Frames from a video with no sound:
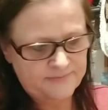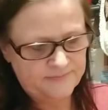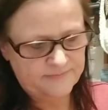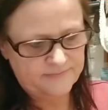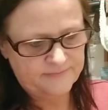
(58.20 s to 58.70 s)

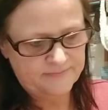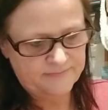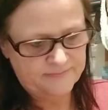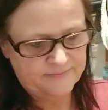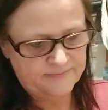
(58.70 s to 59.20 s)

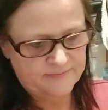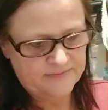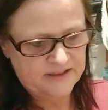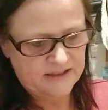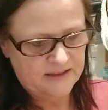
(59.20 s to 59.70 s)

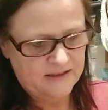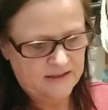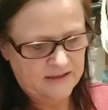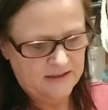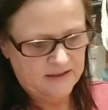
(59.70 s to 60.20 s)

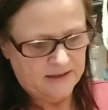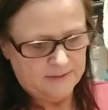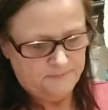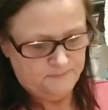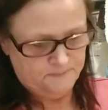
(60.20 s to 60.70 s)

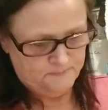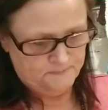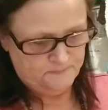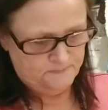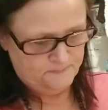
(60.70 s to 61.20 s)
Nobody speaks.